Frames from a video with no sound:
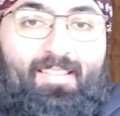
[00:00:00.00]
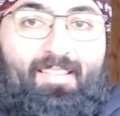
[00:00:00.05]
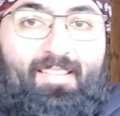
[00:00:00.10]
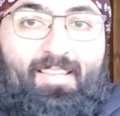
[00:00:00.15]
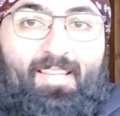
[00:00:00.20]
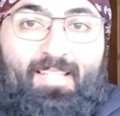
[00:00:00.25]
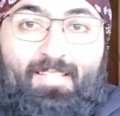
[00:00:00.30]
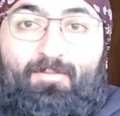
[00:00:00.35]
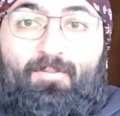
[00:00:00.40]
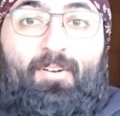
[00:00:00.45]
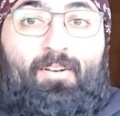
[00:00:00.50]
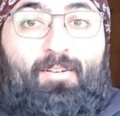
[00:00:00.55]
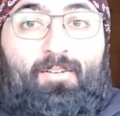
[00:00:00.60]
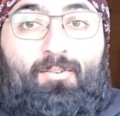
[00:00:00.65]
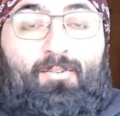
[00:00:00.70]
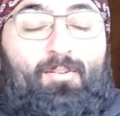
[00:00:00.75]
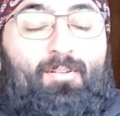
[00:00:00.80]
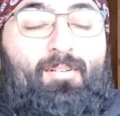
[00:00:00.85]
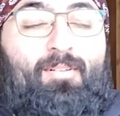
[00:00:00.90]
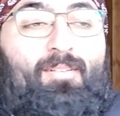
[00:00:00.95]
That's very
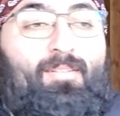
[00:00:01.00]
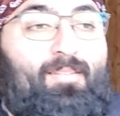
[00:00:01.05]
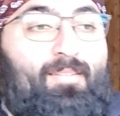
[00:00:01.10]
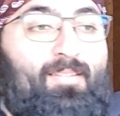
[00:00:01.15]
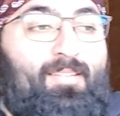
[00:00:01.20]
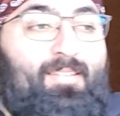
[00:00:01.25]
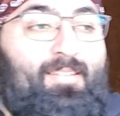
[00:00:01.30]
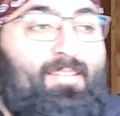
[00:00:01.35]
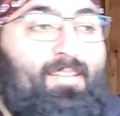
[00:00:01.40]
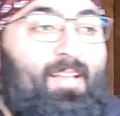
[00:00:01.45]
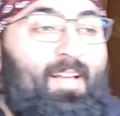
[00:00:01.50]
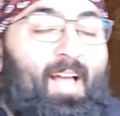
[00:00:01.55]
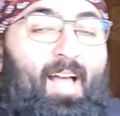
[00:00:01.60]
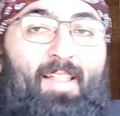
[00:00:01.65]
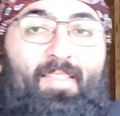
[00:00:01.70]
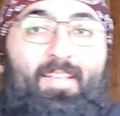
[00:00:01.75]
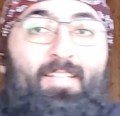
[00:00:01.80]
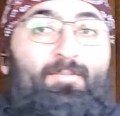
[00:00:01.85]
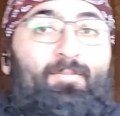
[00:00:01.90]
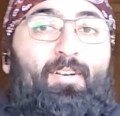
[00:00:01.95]
cool.
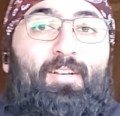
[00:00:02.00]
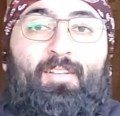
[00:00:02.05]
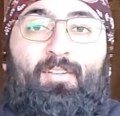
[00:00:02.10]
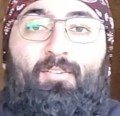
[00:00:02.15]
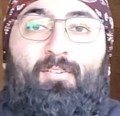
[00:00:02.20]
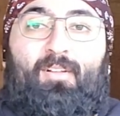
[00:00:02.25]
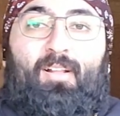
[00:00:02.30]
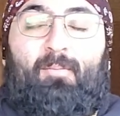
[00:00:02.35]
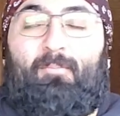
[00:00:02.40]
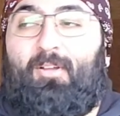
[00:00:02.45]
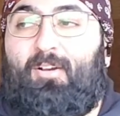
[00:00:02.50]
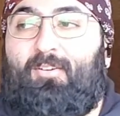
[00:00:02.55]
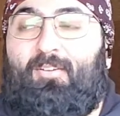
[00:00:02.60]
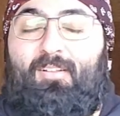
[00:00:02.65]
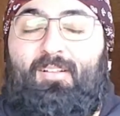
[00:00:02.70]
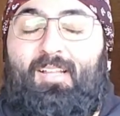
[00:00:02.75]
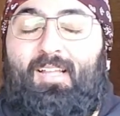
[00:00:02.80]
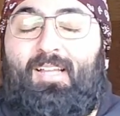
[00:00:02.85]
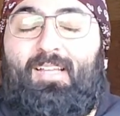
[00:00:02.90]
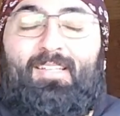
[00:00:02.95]
That's very cool, I'm not
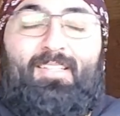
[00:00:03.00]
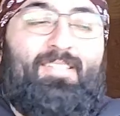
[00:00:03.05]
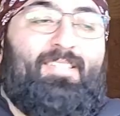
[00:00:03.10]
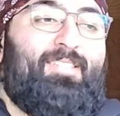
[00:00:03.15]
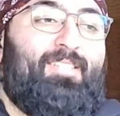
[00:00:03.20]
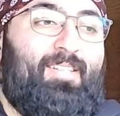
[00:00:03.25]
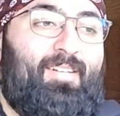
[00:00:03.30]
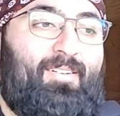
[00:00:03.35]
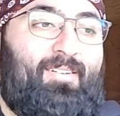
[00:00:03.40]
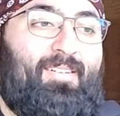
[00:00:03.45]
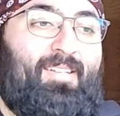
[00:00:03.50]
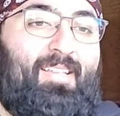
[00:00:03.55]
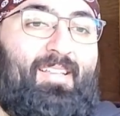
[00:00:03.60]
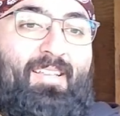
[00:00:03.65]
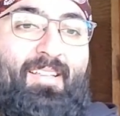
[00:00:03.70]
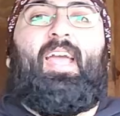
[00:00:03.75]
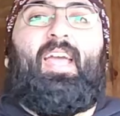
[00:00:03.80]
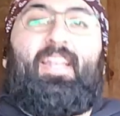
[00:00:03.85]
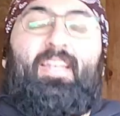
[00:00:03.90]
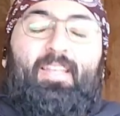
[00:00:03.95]
gonna lie. So,
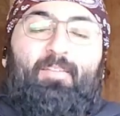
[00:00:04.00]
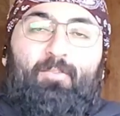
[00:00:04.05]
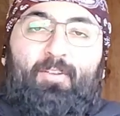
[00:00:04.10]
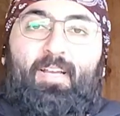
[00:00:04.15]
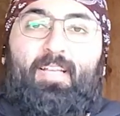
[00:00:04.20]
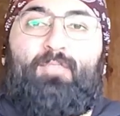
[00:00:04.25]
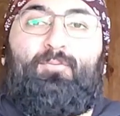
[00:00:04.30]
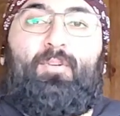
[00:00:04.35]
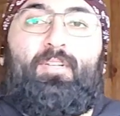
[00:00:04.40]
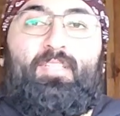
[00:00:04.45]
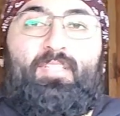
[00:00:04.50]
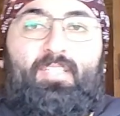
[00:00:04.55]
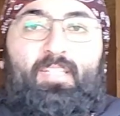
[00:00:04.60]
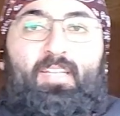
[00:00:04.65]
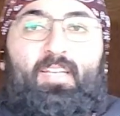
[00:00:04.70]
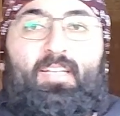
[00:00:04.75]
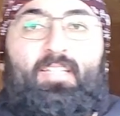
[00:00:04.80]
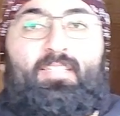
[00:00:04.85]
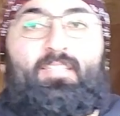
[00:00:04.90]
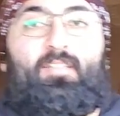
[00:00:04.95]
and if you guys want to see
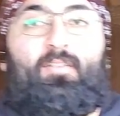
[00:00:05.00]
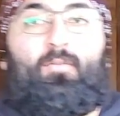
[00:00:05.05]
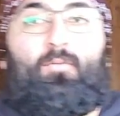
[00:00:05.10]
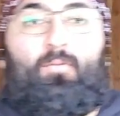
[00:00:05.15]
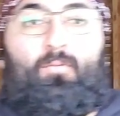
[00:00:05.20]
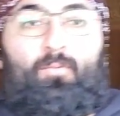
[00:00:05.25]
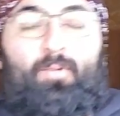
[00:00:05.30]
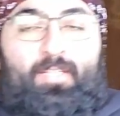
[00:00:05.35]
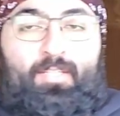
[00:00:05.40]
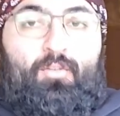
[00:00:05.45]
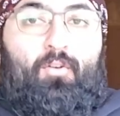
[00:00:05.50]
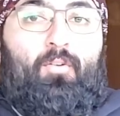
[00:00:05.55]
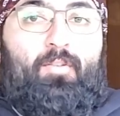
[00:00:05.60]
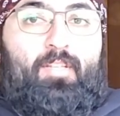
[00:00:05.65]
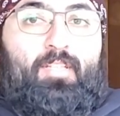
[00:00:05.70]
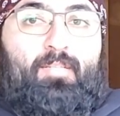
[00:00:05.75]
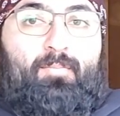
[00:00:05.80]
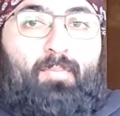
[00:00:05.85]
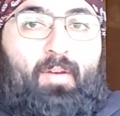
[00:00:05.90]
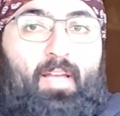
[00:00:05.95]
us restore
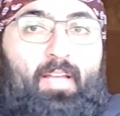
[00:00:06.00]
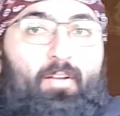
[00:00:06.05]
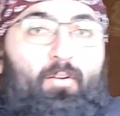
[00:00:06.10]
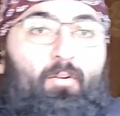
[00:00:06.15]
this bike